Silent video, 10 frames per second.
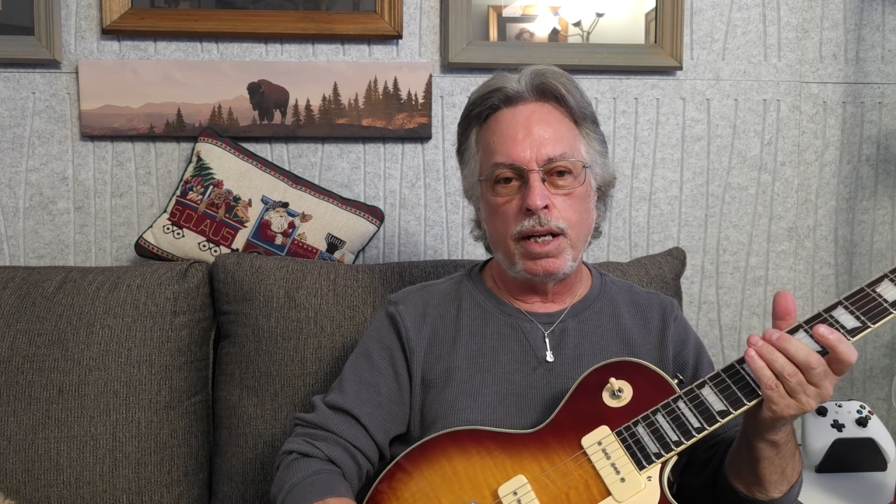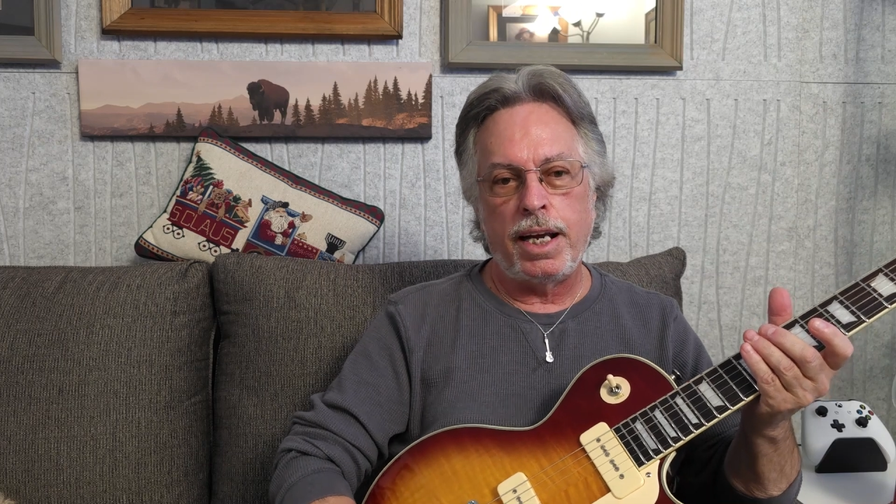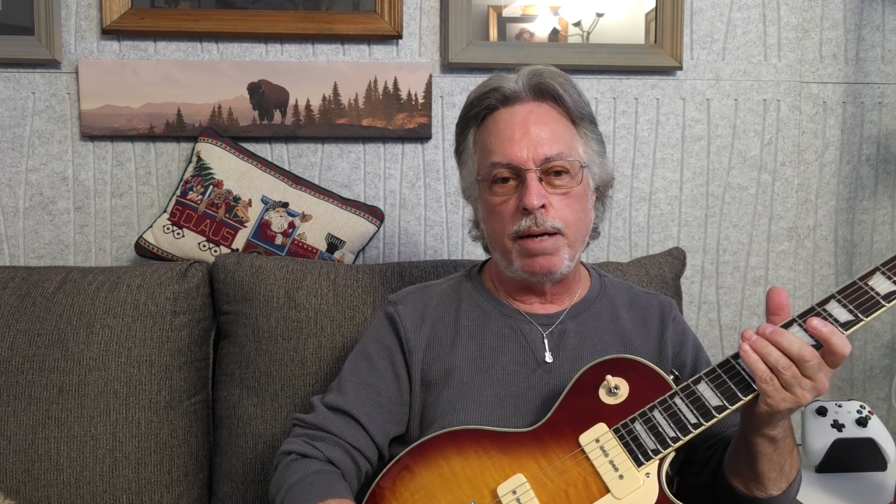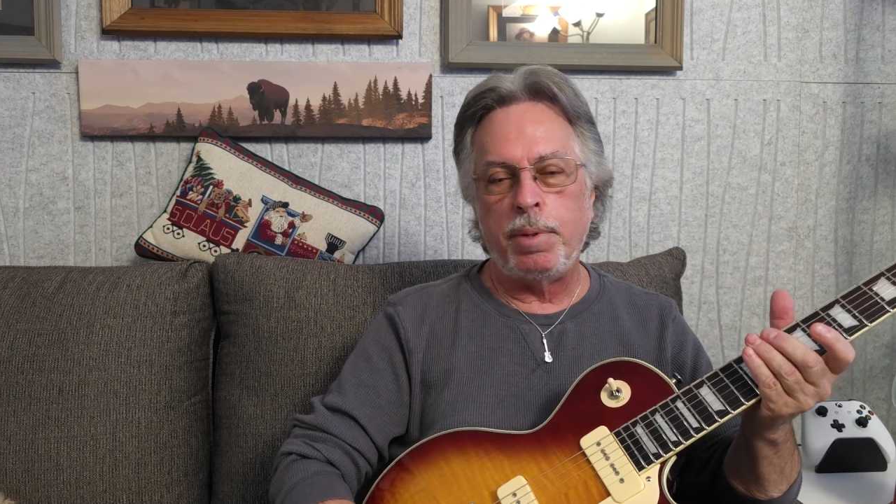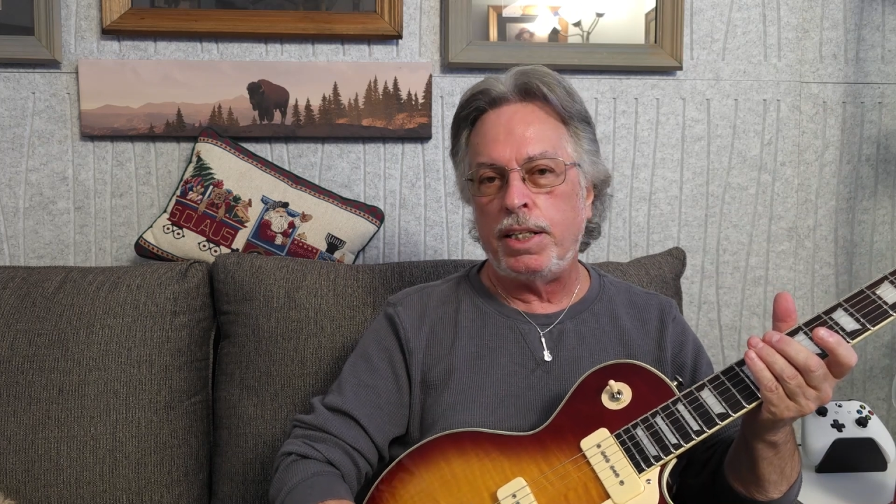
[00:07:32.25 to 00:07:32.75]

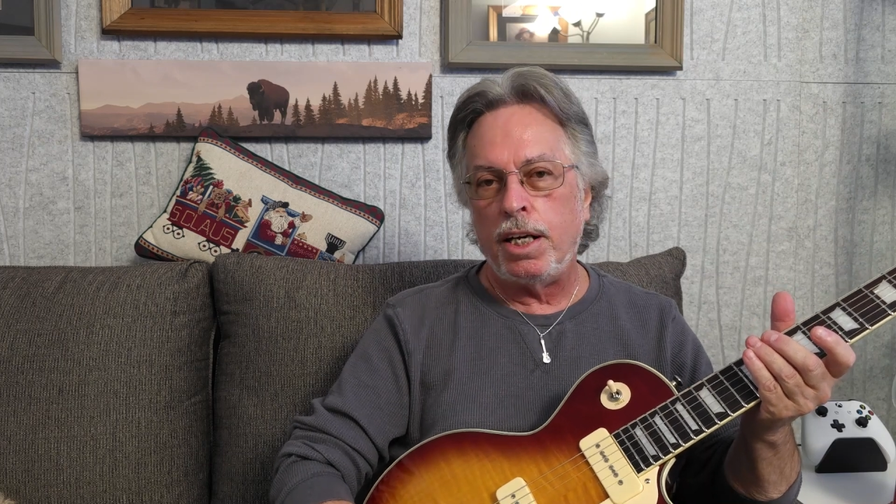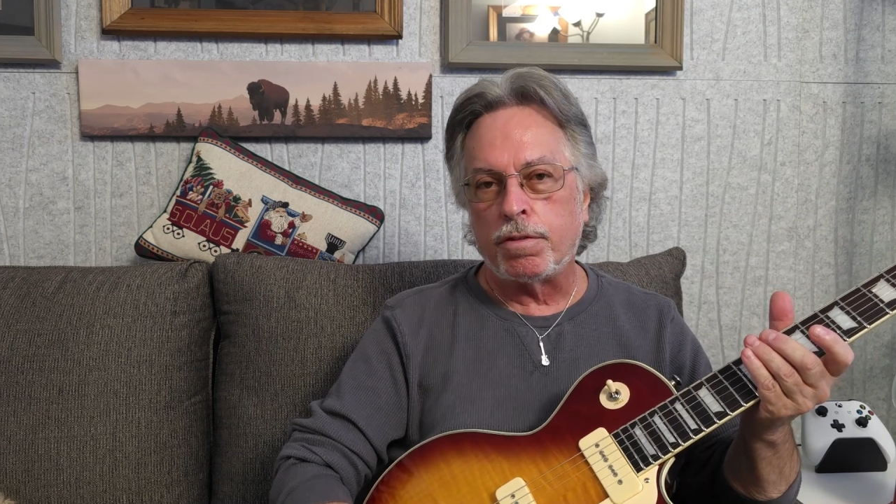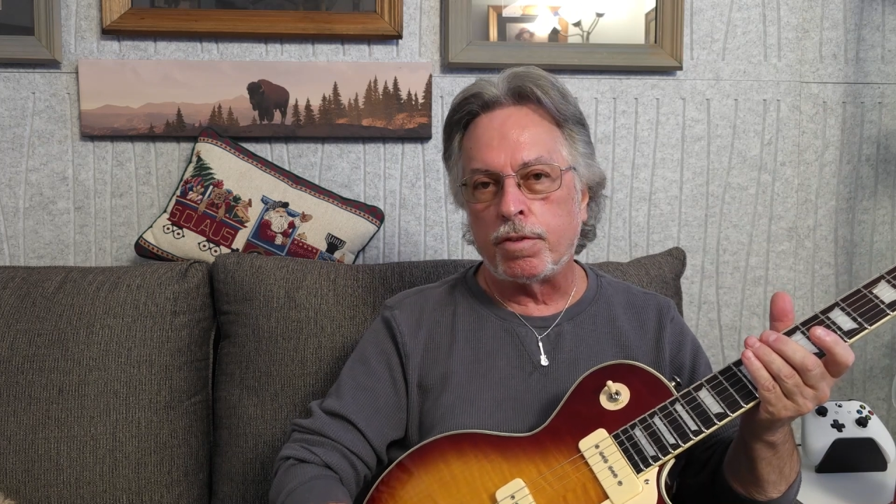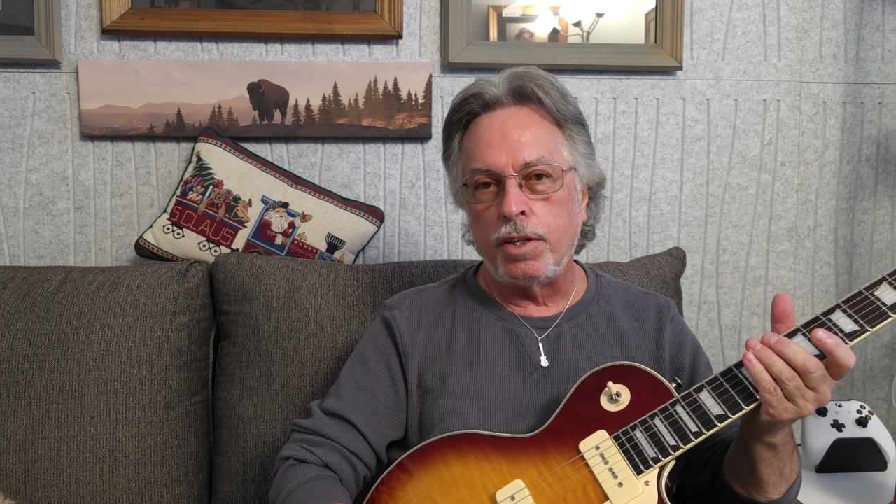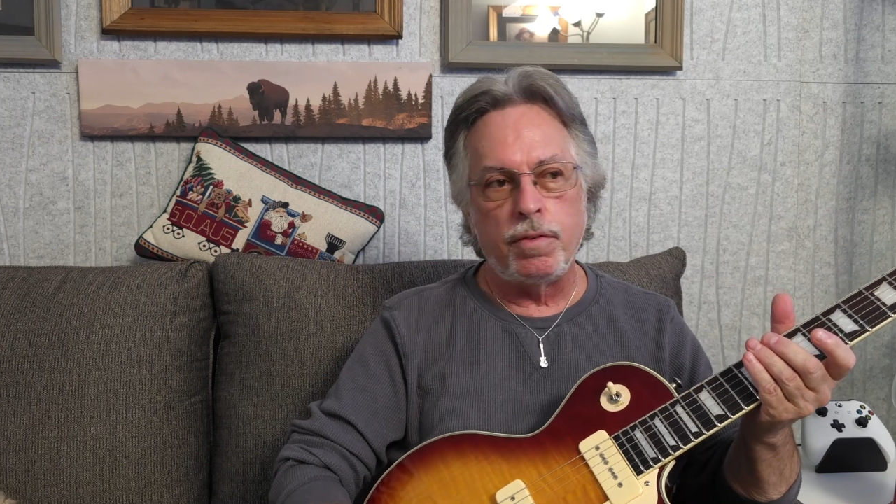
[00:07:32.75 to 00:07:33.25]
can't be
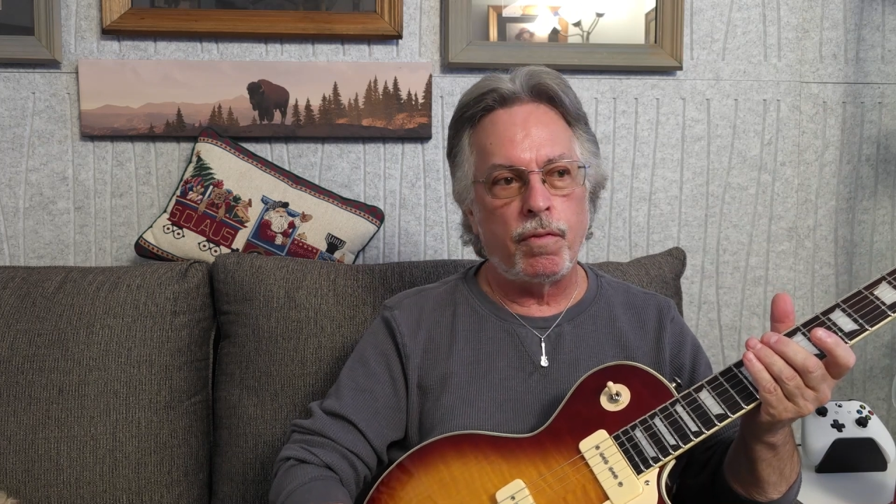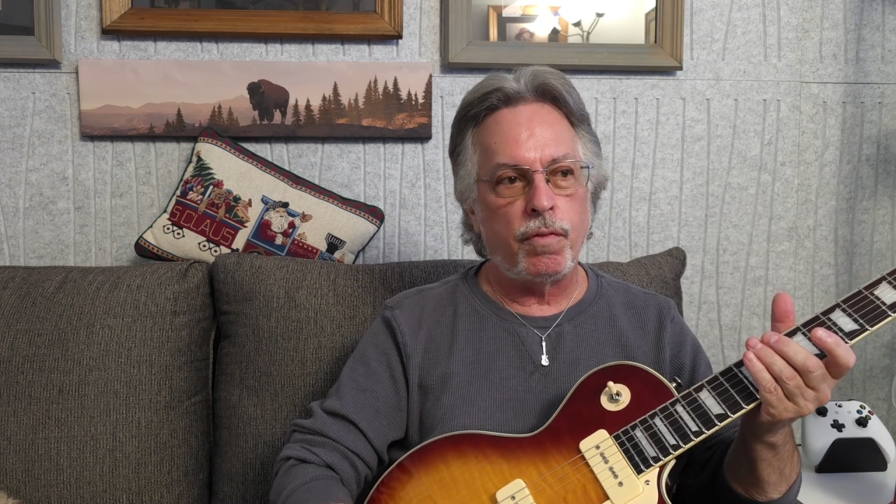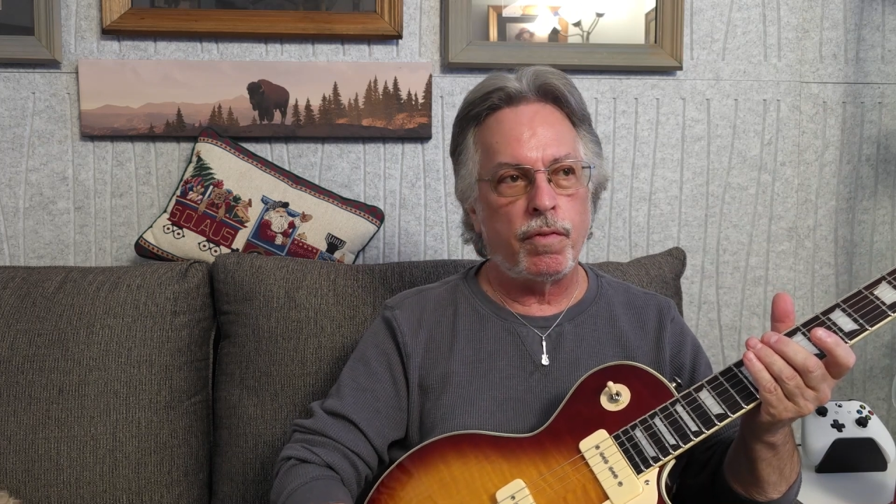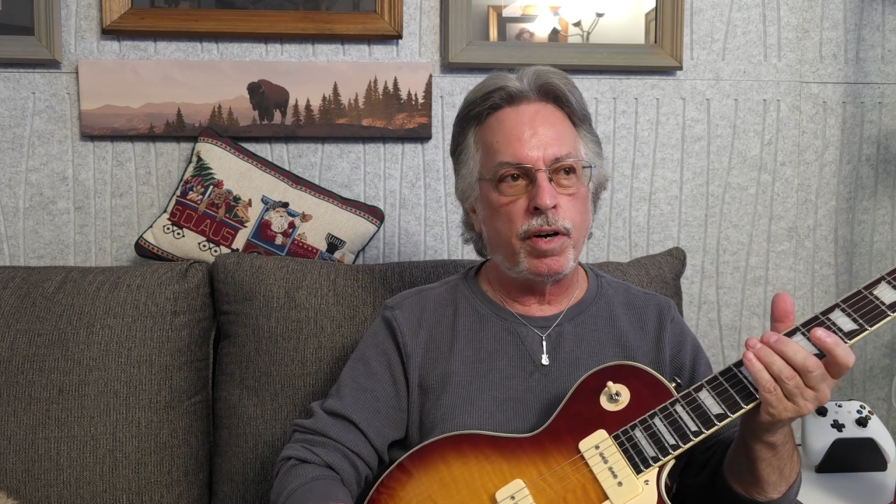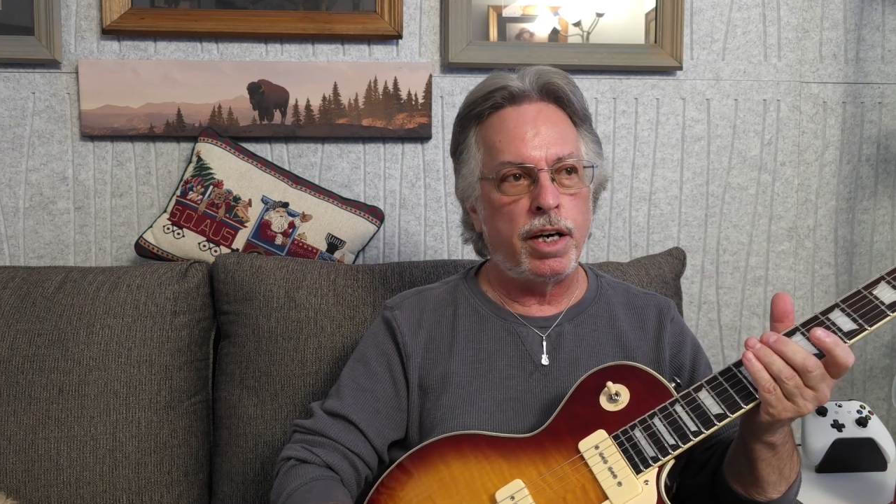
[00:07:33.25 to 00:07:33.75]
different,
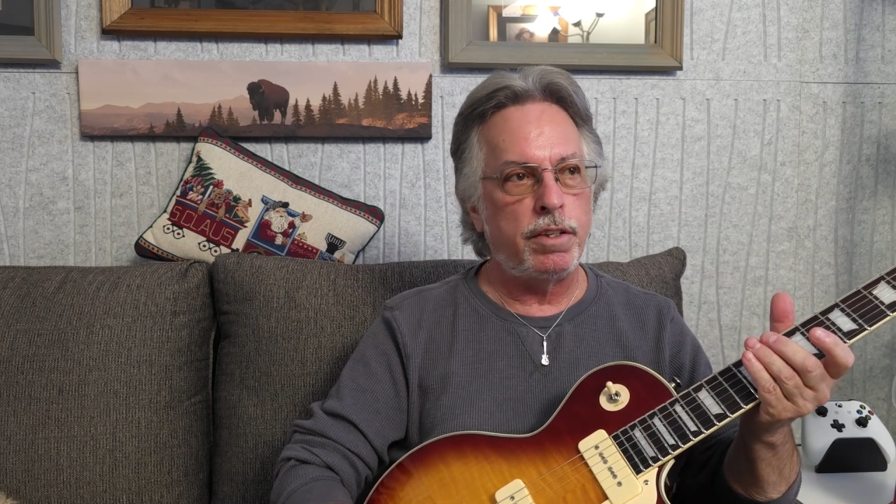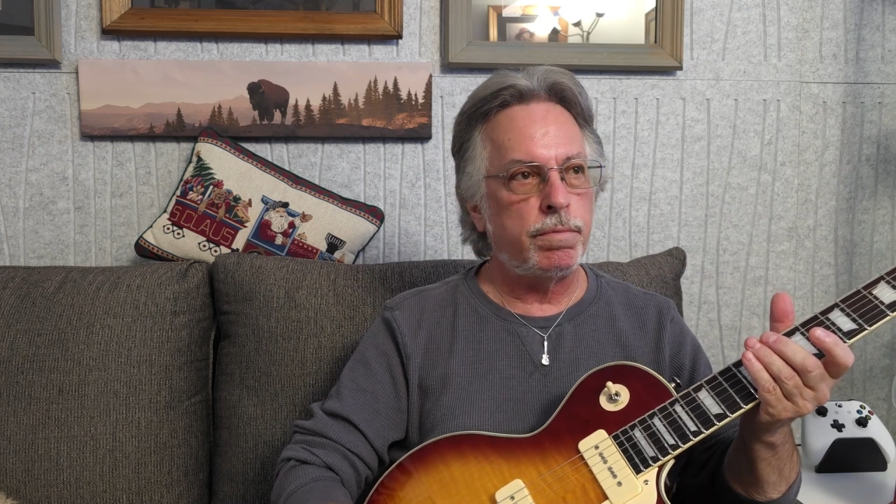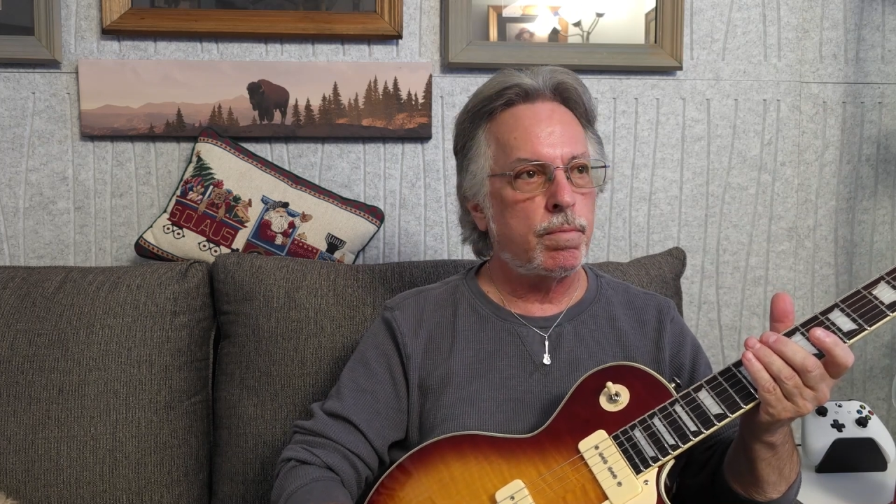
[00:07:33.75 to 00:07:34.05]
right?